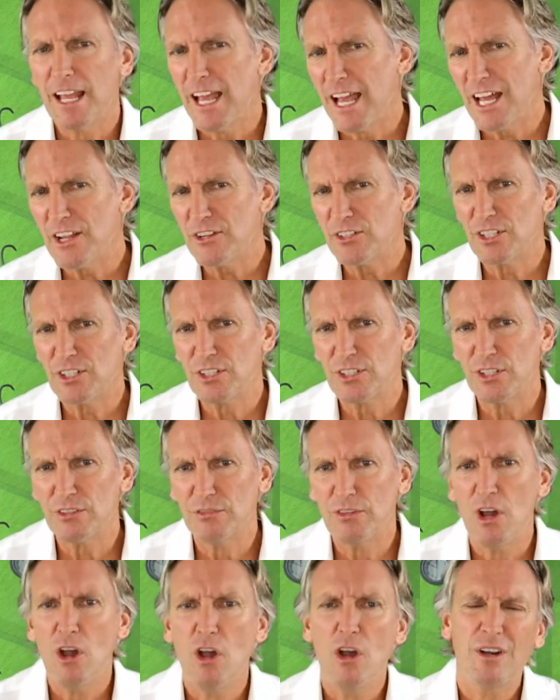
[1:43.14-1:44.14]
Ask
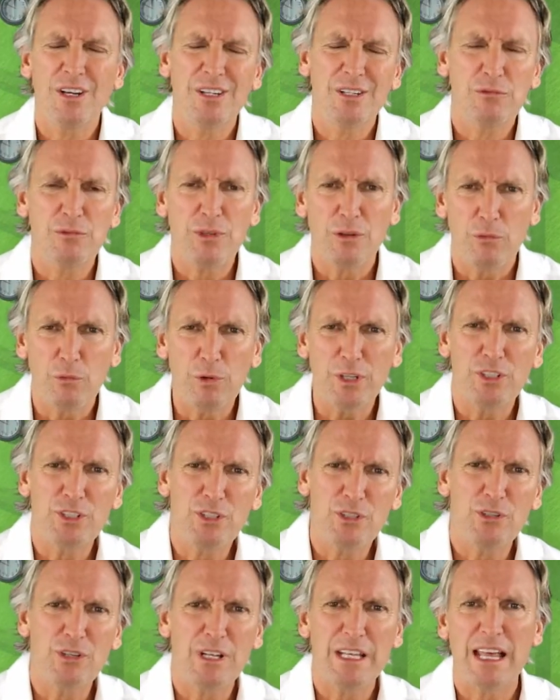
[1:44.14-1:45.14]
yourself, what
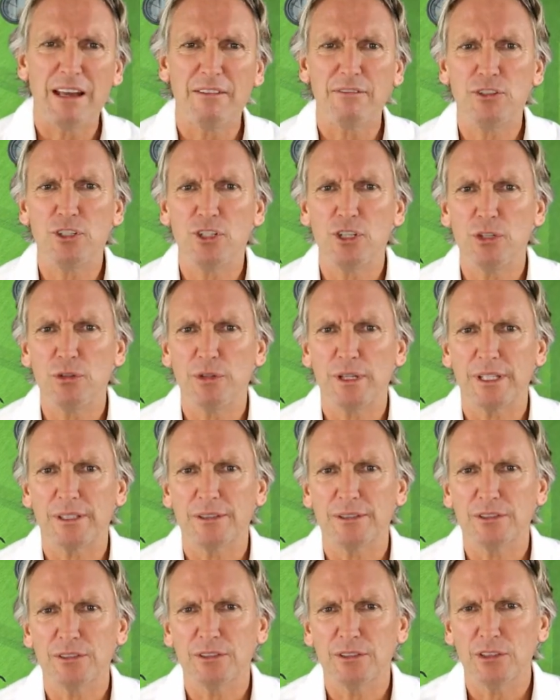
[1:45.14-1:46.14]
do you love doing?
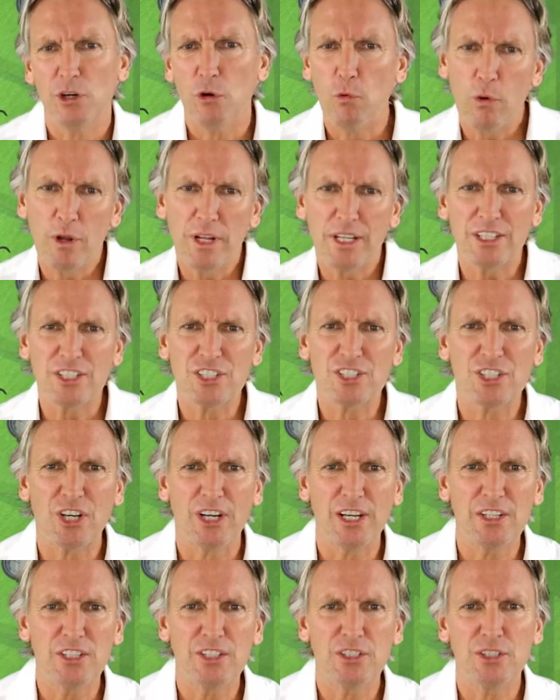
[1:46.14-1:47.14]
Or what
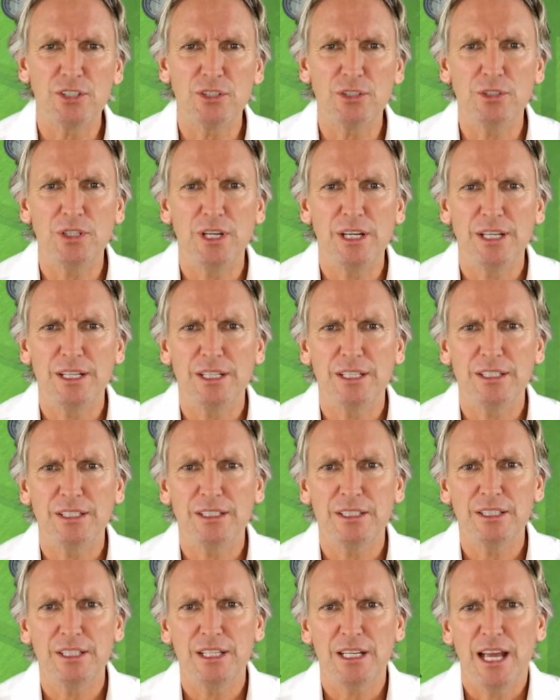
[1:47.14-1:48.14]
excites you
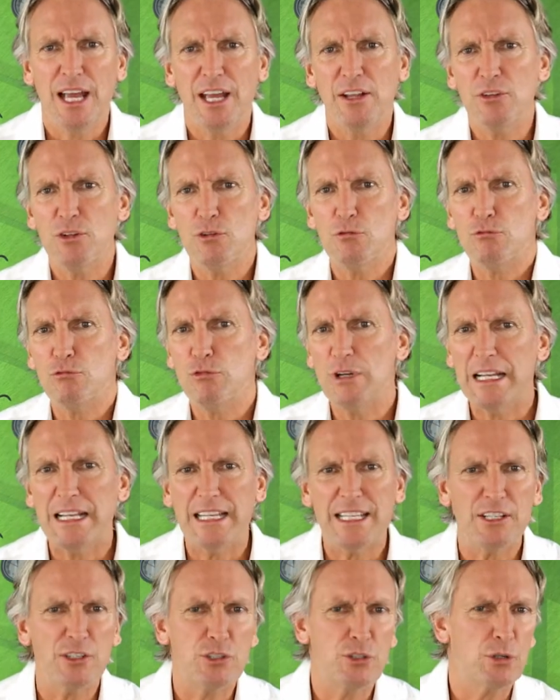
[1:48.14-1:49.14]
and you
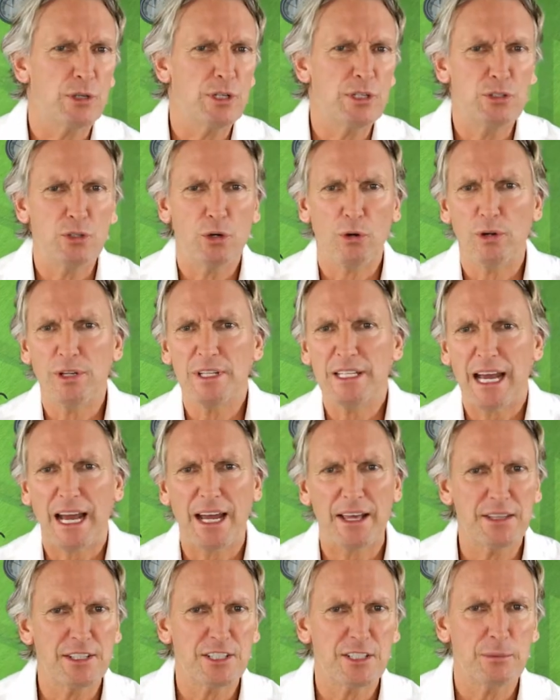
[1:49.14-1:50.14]
really enjoy talking to
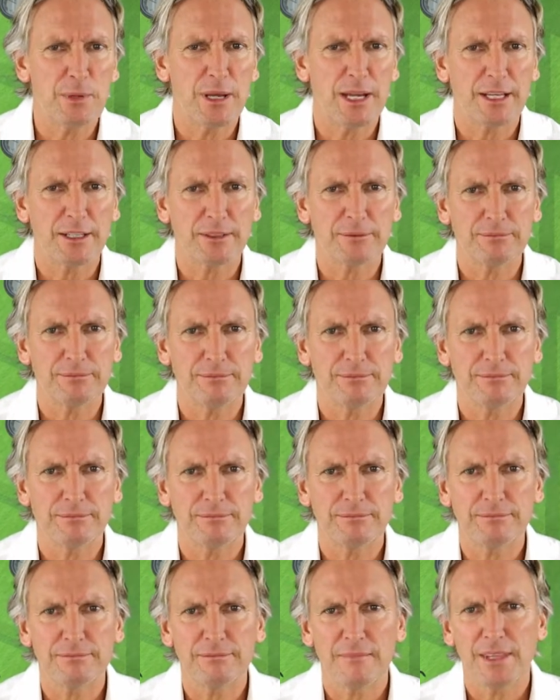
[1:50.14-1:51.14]
others about?
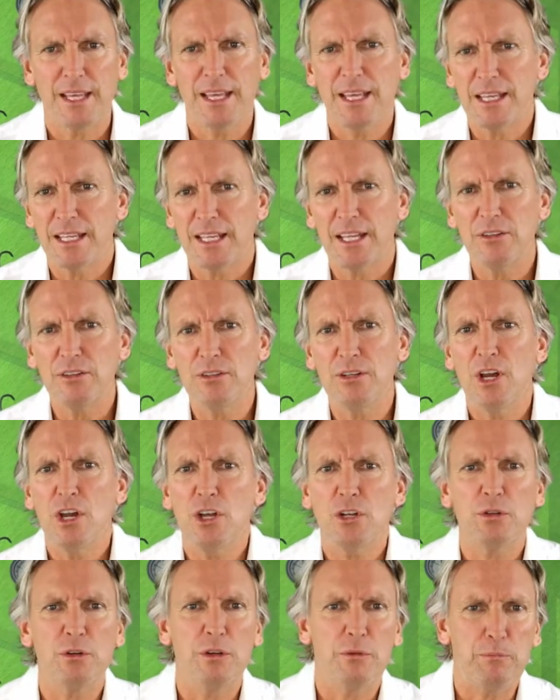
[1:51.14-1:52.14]
Can you
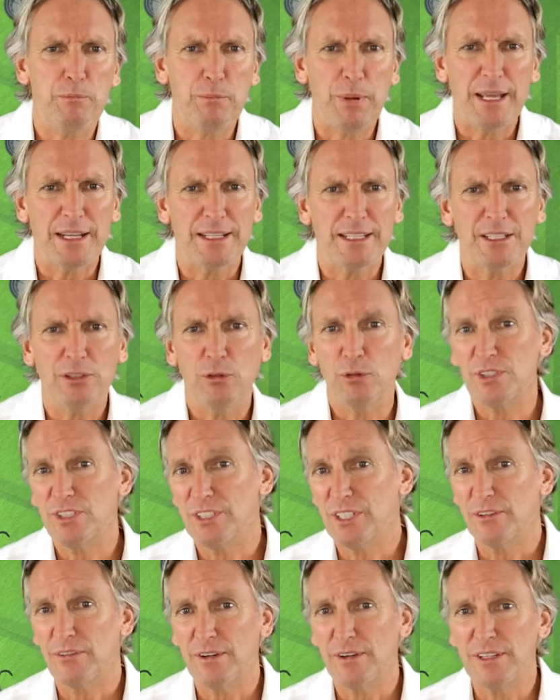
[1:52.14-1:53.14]
do it better or
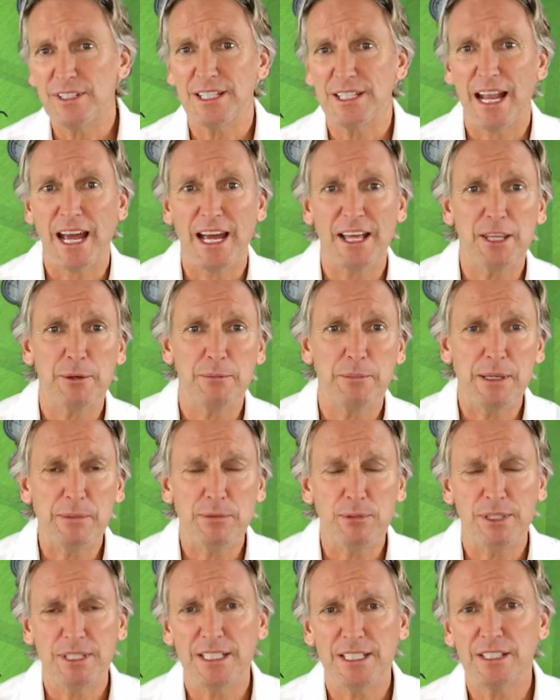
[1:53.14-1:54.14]
different than other
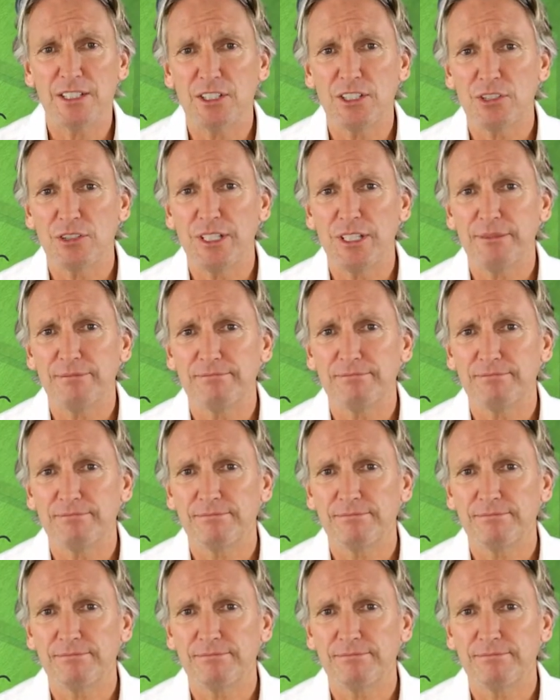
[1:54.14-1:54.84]
people in the industry?